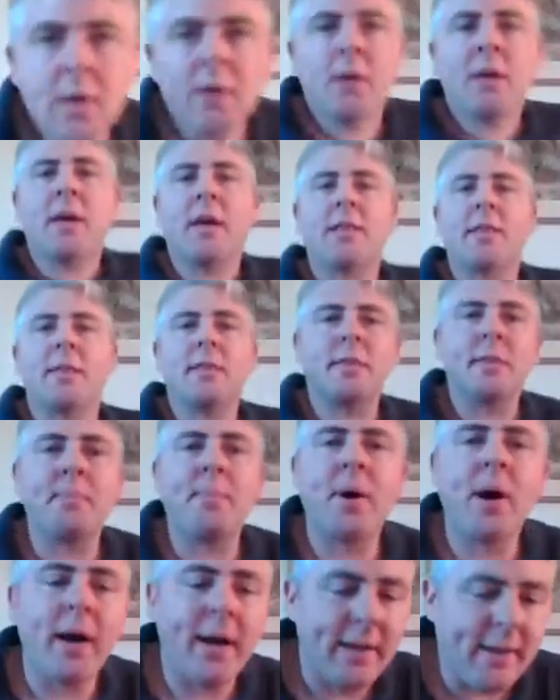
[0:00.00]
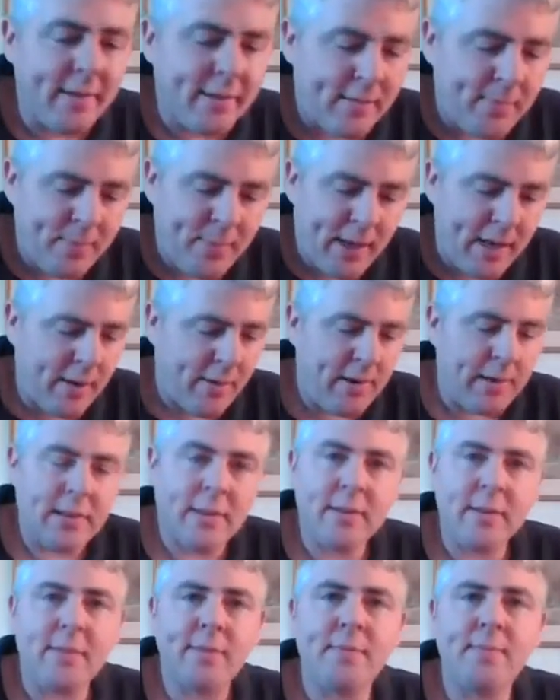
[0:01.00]
the pint is imperial
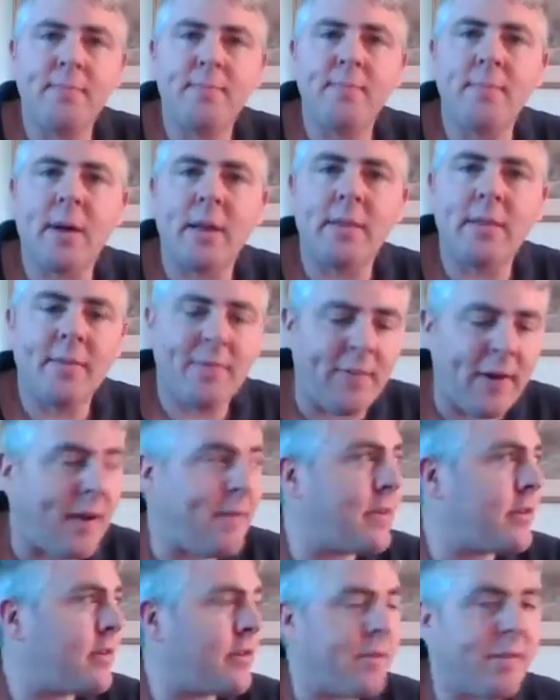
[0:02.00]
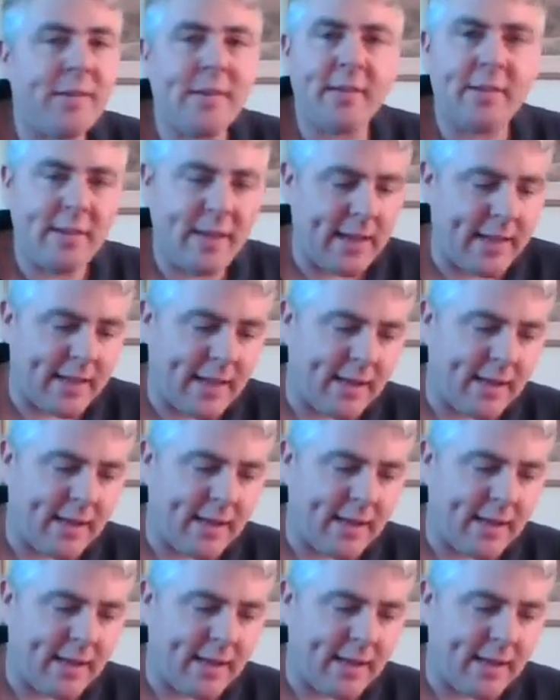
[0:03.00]
and the 568